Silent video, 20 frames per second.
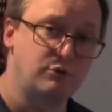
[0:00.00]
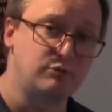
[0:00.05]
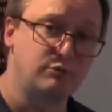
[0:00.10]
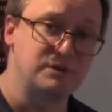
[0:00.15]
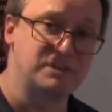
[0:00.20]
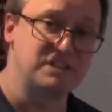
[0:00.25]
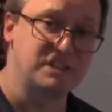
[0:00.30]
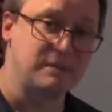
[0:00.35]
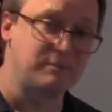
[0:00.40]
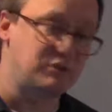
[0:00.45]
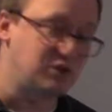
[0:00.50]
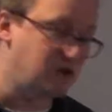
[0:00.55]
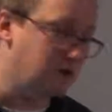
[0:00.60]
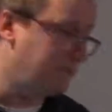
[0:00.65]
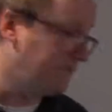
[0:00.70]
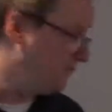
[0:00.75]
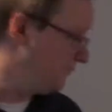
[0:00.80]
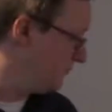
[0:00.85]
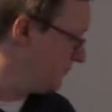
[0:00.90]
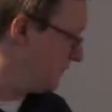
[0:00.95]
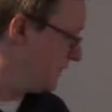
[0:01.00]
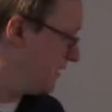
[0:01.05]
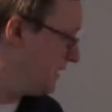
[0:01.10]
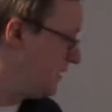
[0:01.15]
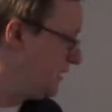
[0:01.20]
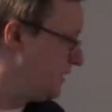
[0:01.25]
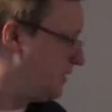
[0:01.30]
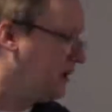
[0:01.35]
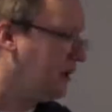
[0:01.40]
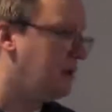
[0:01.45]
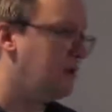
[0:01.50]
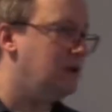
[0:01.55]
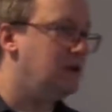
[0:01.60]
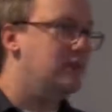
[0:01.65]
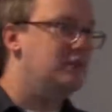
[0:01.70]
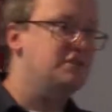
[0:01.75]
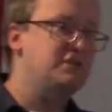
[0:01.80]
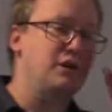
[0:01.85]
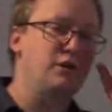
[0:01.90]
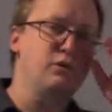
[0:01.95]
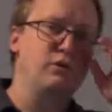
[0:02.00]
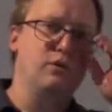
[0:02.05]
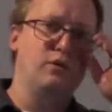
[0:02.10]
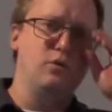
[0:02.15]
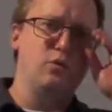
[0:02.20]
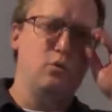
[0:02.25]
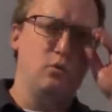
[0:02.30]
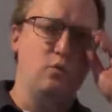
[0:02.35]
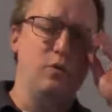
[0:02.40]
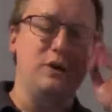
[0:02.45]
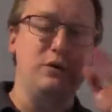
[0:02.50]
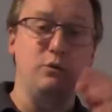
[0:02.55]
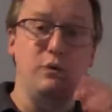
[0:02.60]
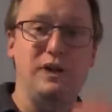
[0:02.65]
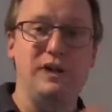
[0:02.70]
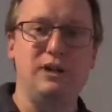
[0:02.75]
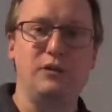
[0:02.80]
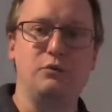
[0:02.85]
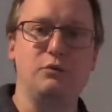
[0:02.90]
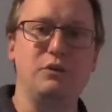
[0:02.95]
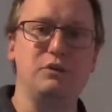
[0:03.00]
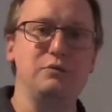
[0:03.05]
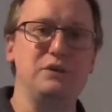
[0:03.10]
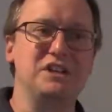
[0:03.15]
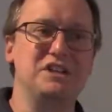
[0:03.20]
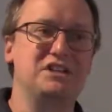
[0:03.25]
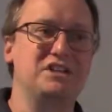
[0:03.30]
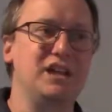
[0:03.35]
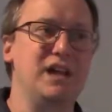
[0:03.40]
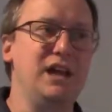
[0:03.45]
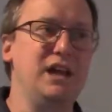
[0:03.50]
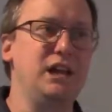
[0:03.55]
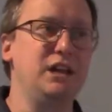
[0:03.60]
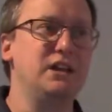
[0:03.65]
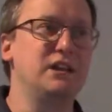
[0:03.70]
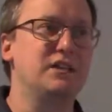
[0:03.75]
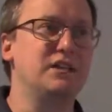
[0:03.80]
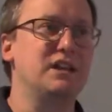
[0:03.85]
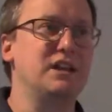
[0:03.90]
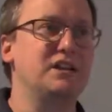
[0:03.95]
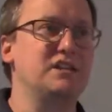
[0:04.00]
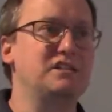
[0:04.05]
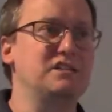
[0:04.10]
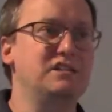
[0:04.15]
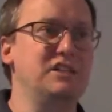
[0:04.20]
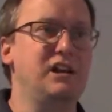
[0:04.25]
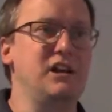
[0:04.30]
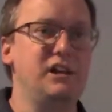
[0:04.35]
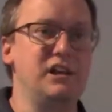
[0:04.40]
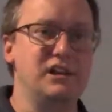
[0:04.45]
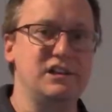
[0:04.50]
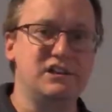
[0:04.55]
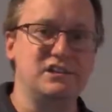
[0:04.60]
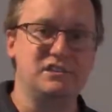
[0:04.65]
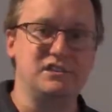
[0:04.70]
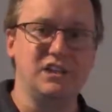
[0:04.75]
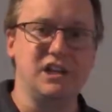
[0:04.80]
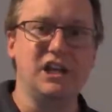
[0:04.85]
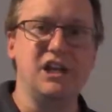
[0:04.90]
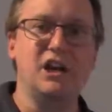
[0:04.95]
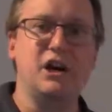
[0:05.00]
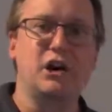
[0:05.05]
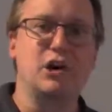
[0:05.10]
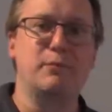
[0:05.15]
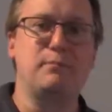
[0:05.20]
receptor. So when we say that a cell is ER